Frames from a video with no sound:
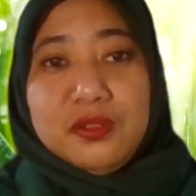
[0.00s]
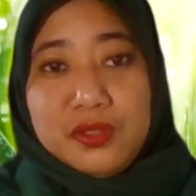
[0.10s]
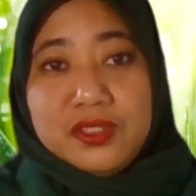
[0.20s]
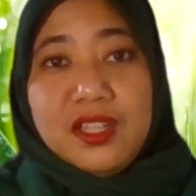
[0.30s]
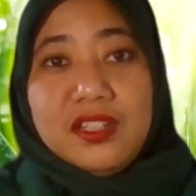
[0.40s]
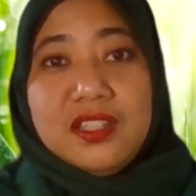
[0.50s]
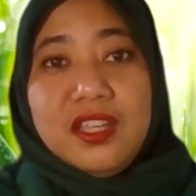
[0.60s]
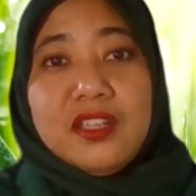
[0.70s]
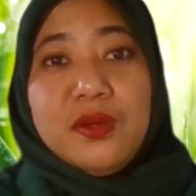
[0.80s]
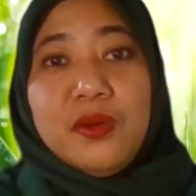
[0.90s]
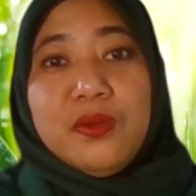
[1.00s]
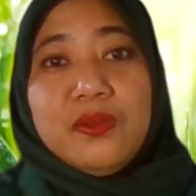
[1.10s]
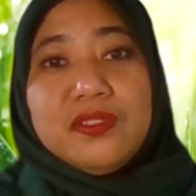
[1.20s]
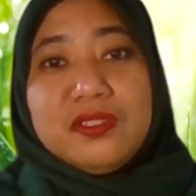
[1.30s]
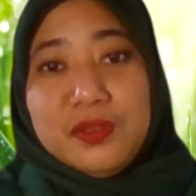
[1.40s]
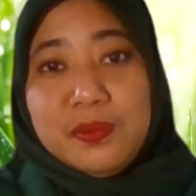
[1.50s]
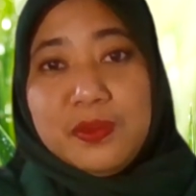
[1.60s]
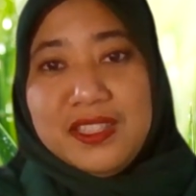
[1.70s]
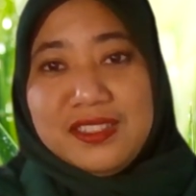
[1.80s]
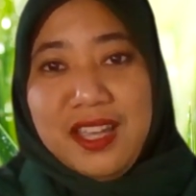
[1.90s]
to San Diego to
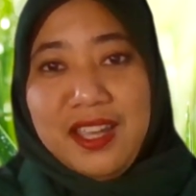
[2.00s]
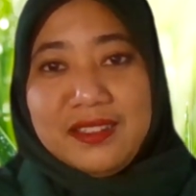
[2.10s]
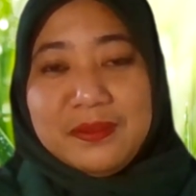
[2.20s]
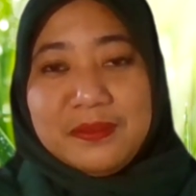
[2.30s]
be exact,